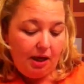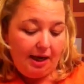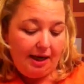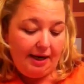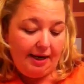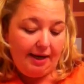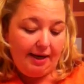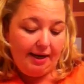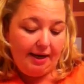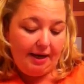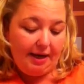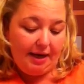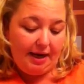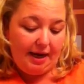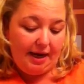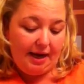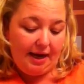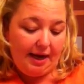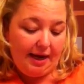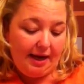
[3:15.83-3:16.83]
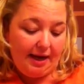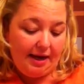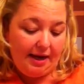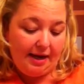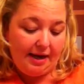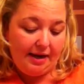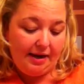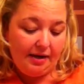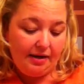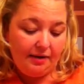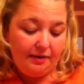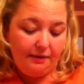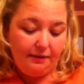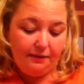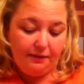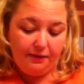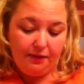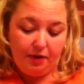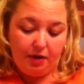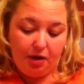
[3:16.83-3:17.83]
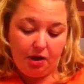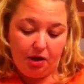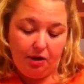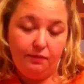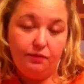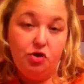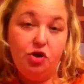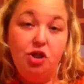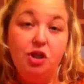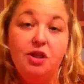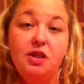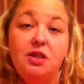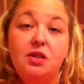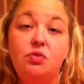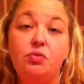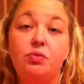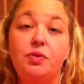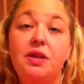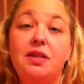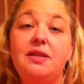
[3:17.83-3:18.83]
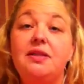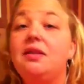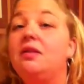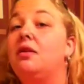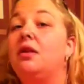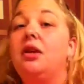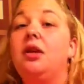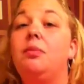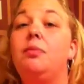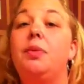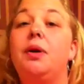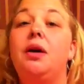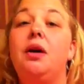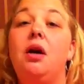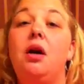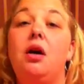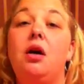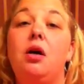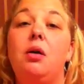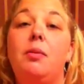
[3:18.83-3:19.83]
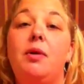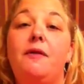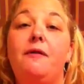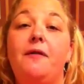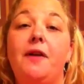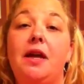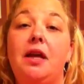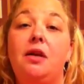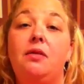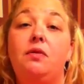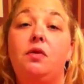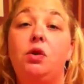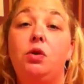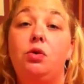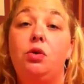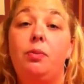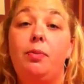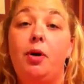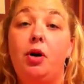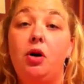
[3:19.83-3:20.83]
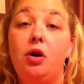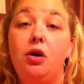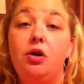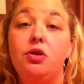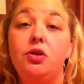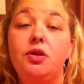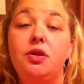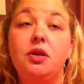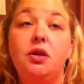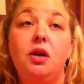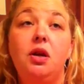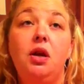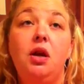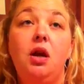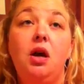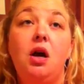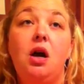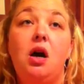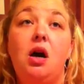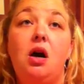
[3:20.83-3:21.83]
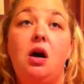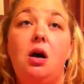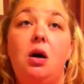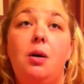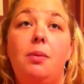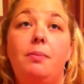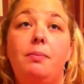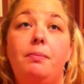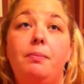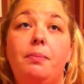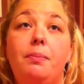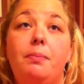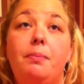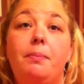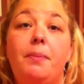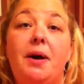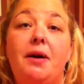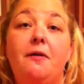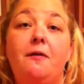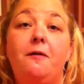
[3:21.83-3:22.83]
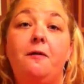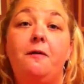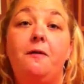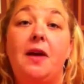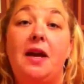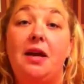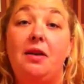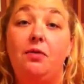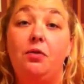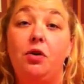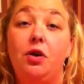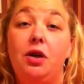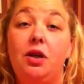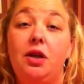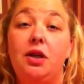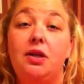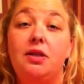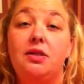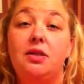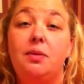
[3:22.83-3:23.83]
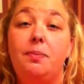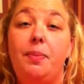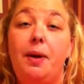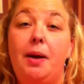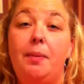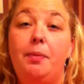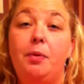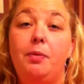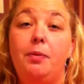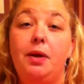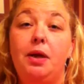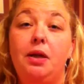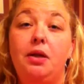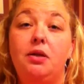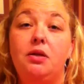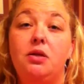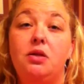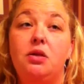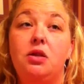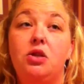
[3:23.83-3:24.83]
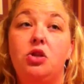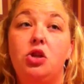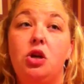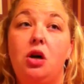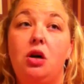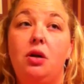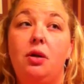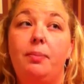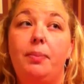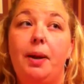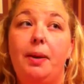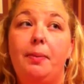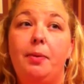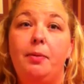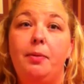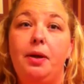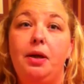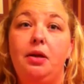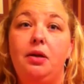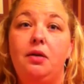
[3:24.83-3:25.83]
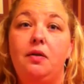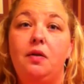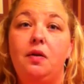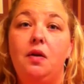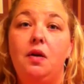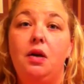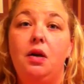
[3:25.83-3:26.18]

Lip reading: I have just recently become a fan of Luna bars. My favorite is the peppermint, the chocolate peppermint.